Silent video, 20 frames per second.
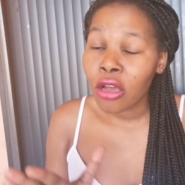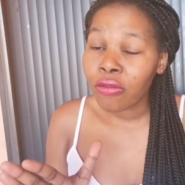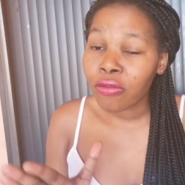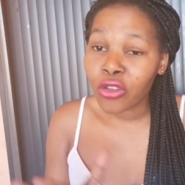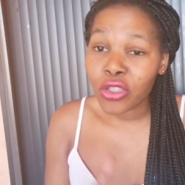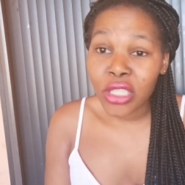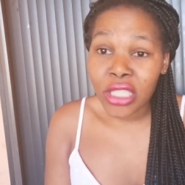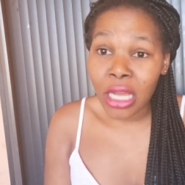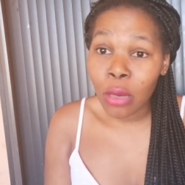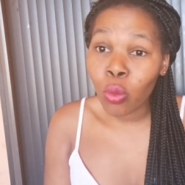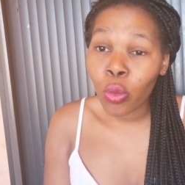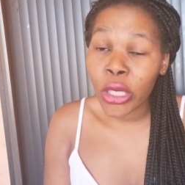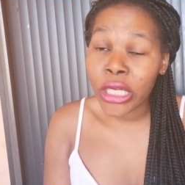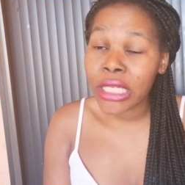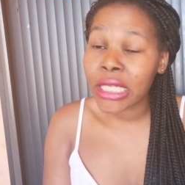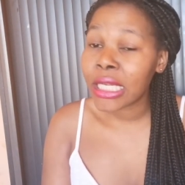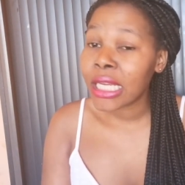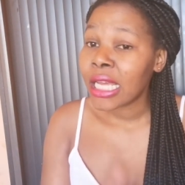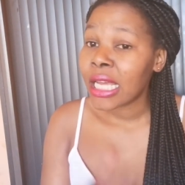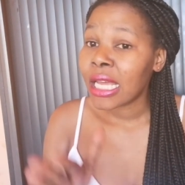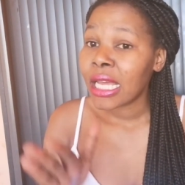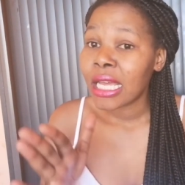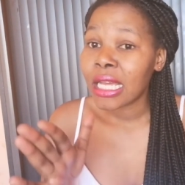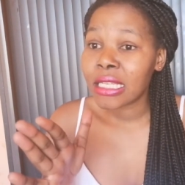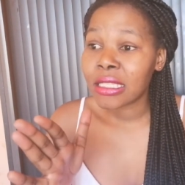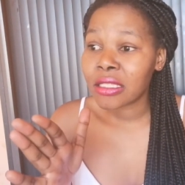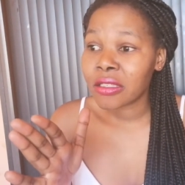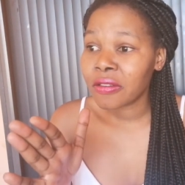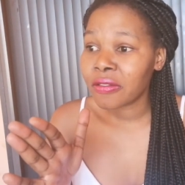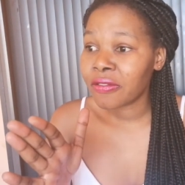for someone
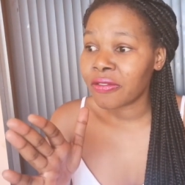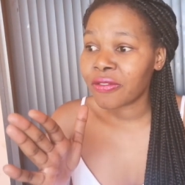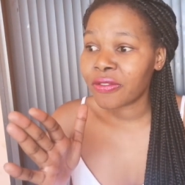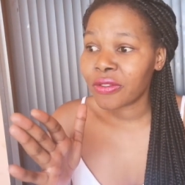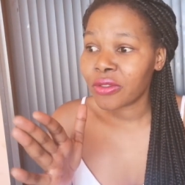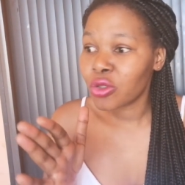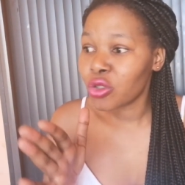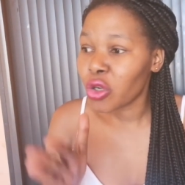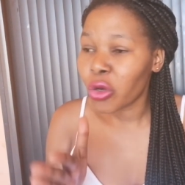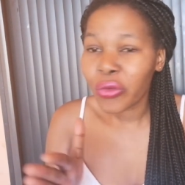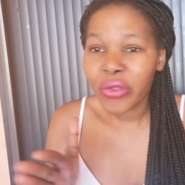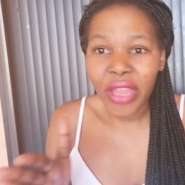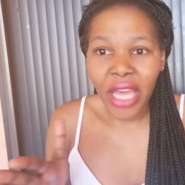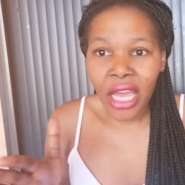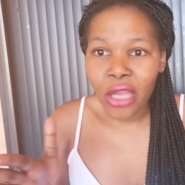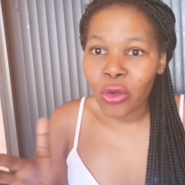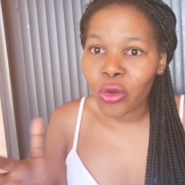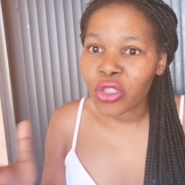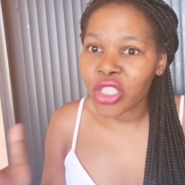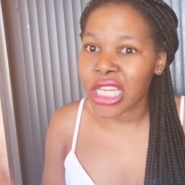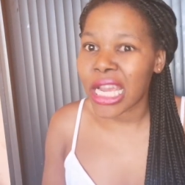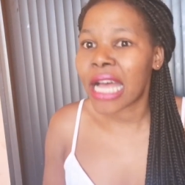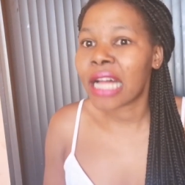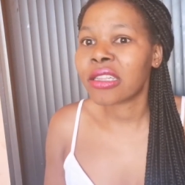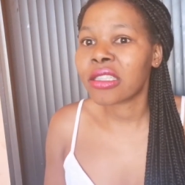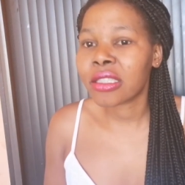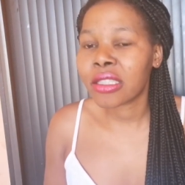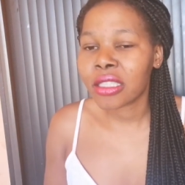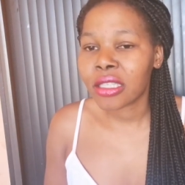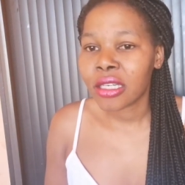as if you know they are your
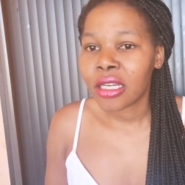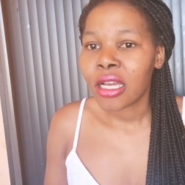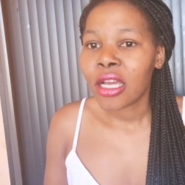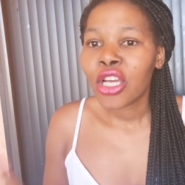child